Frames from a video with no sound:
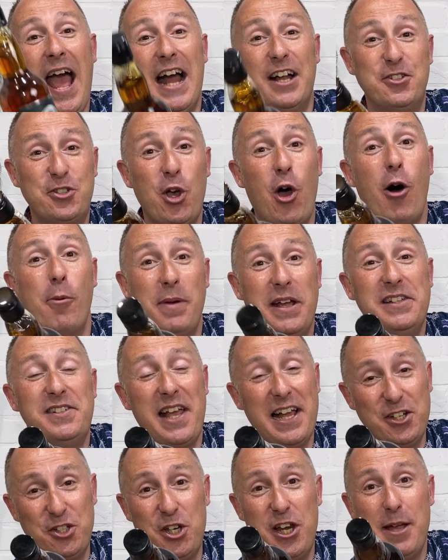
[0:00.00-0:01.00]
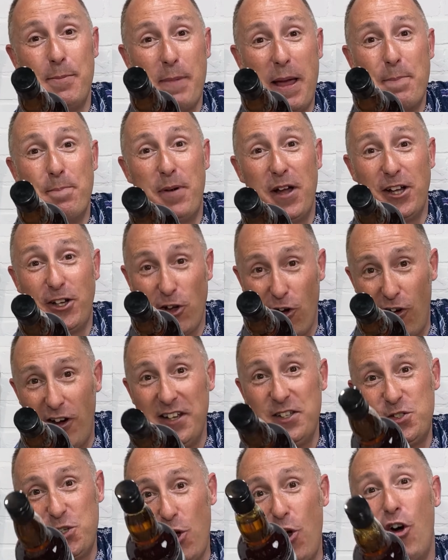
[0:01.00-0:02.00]
And Tom is actually a member,
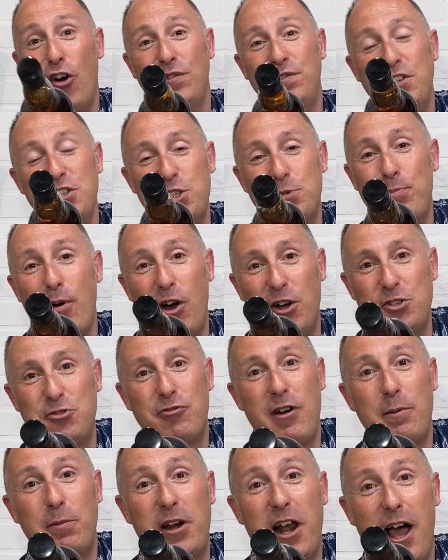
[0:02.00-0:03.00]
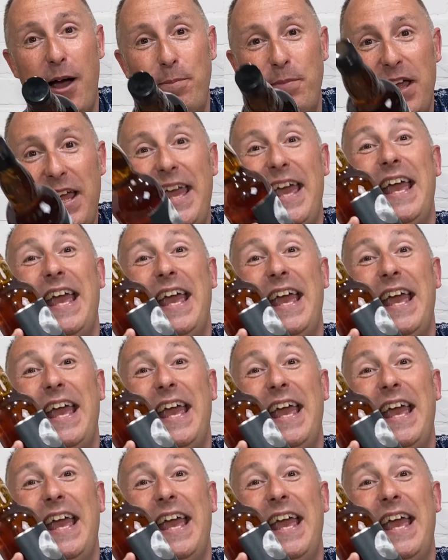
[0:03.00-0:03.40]
guys, of the Spiced Rum Club.